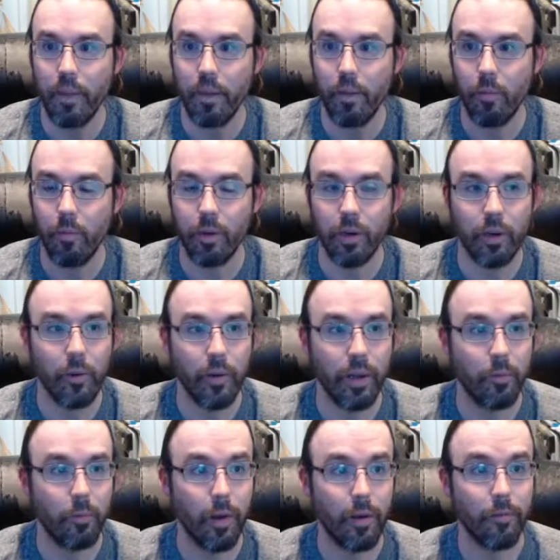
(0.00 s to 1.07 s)
We're going to go ahead
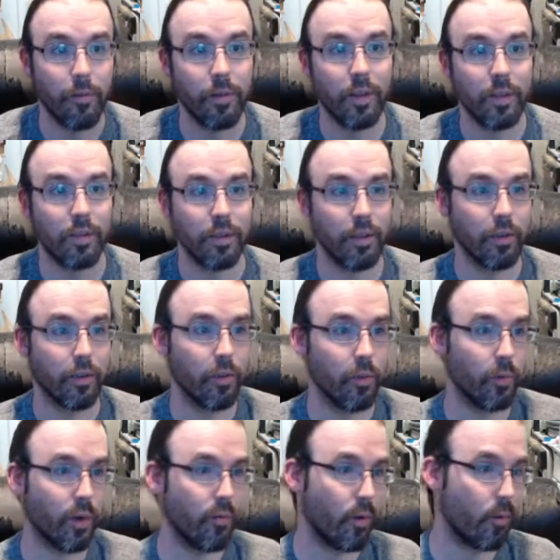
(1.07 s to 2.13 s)
and wait for this thing to do
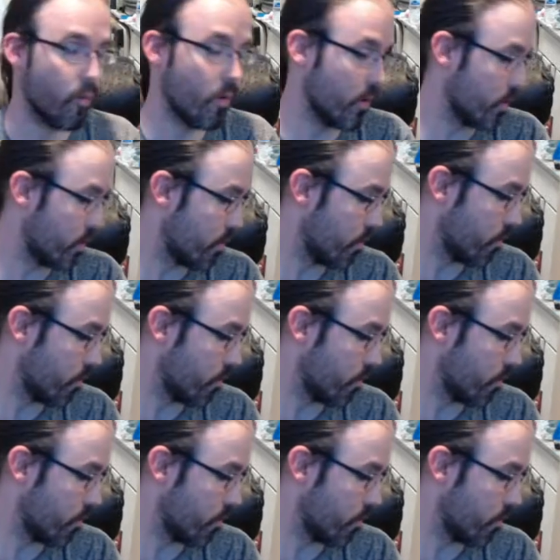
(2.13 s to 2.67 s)
whatever it wants.